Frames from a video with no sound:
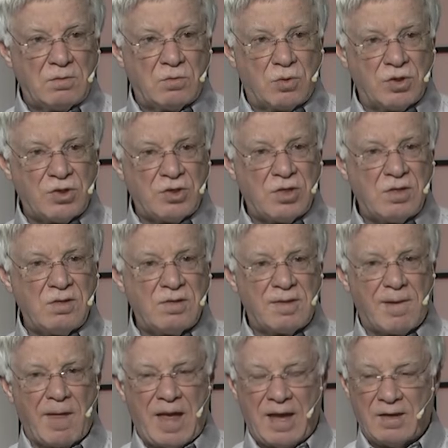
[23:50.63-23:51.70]

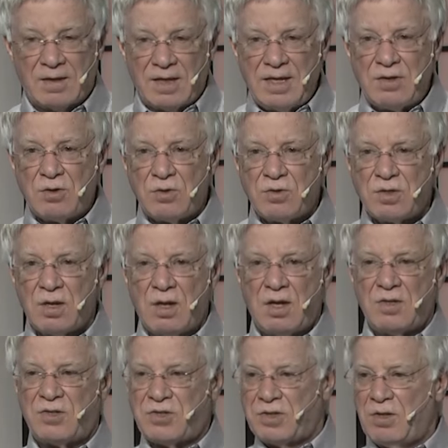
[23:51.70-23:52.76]
Christians and leaders
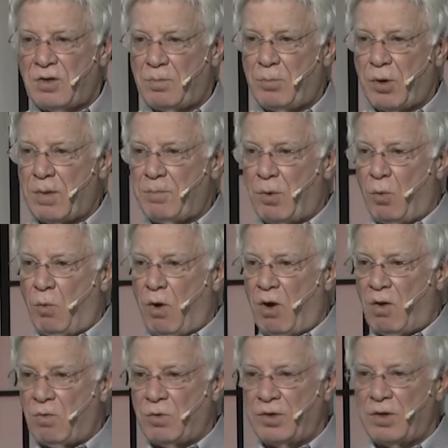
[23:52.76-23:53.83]
still put up a
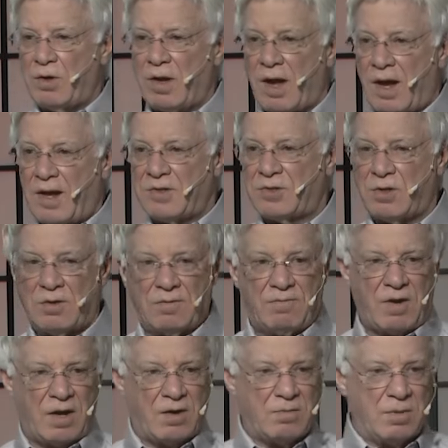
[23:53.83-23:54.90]
wall when they're in a hostile
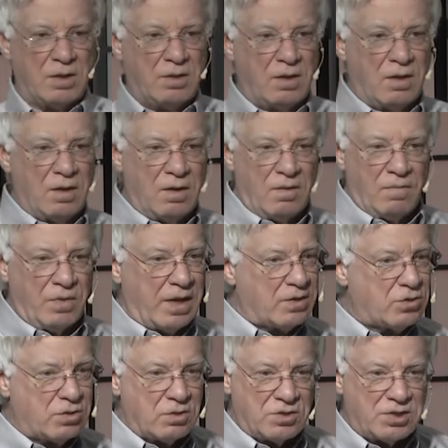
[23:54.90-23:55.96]
environment.
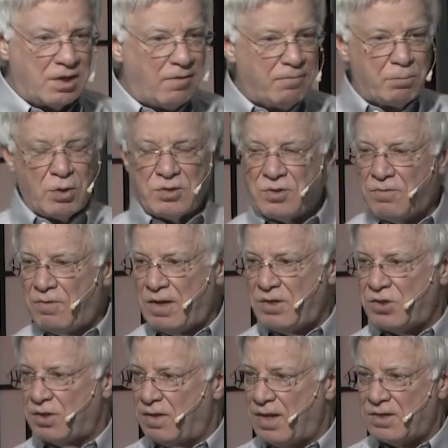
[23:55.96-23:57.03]
That's self
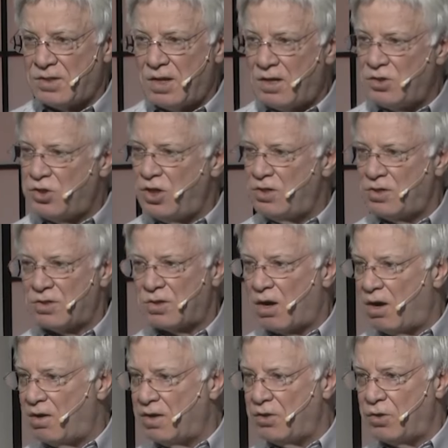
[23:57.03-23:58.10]
preservation. That's not Jesus
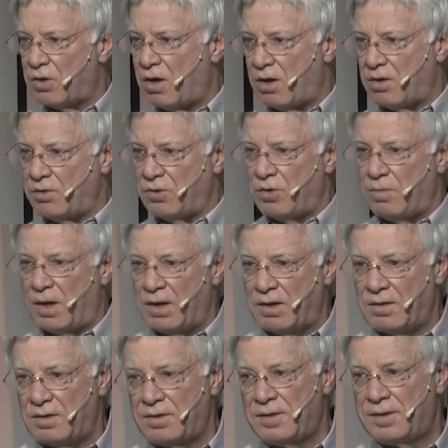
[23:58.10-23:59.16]
guarding your heart and your mind.